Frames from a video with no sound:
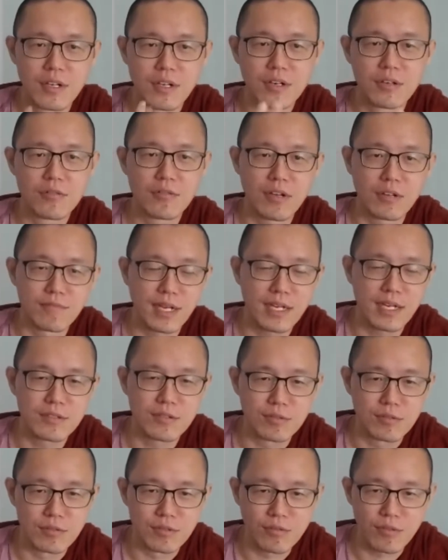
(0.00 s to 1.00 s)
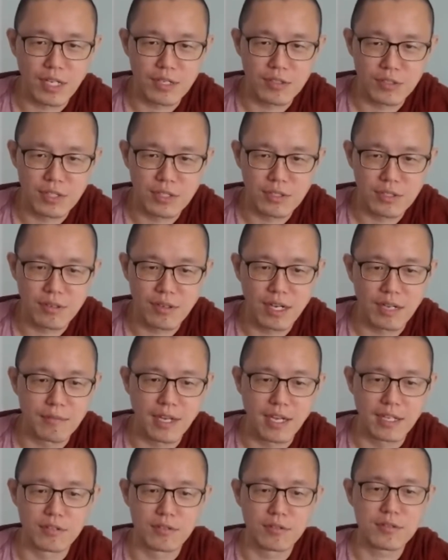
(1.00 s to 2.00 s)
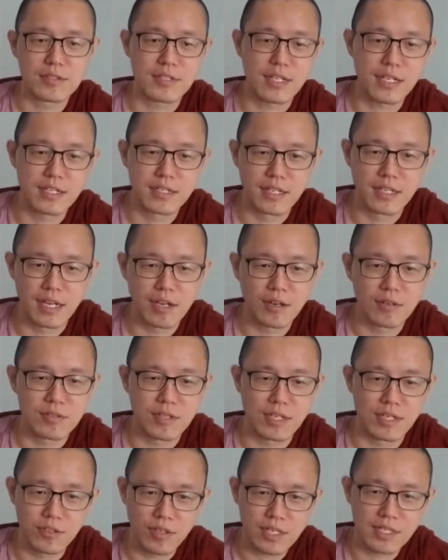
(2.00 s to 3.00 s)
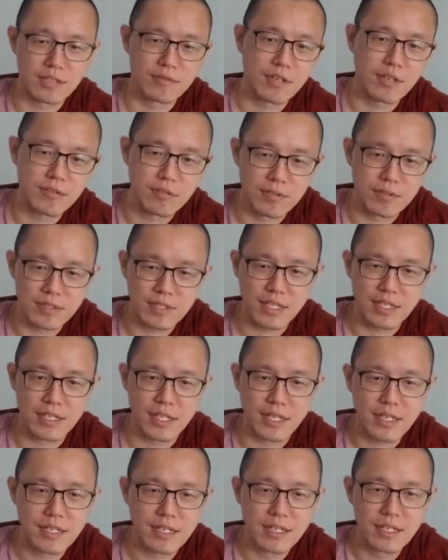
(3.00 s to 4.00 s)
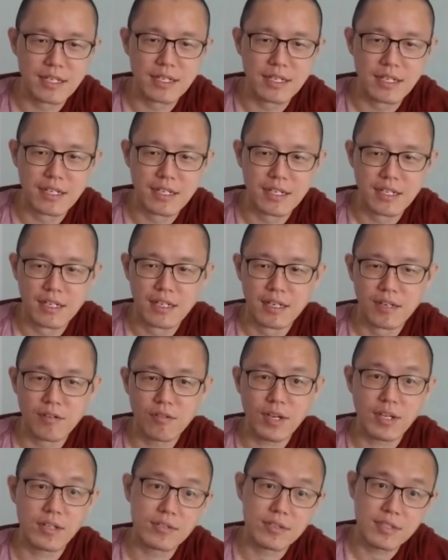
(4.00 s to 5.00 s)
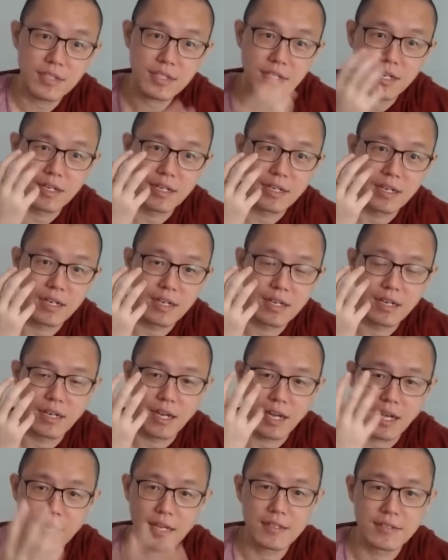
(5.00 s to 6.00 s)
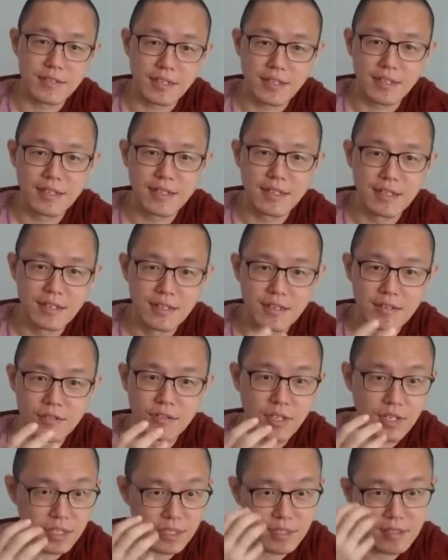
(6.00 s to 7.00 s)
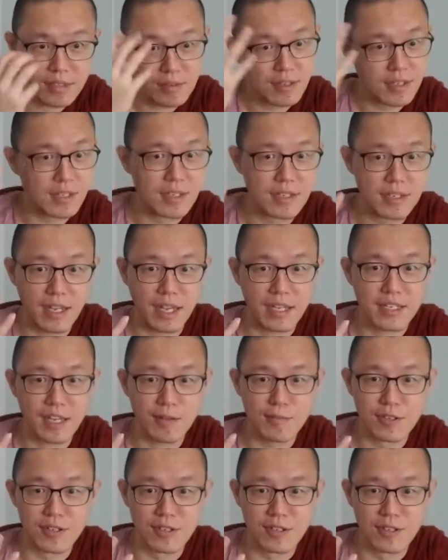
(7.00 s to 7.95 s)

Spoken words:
who am I to question you? I don't stay in the house. You are the one who will stay there." Well, you see her eyes really light up,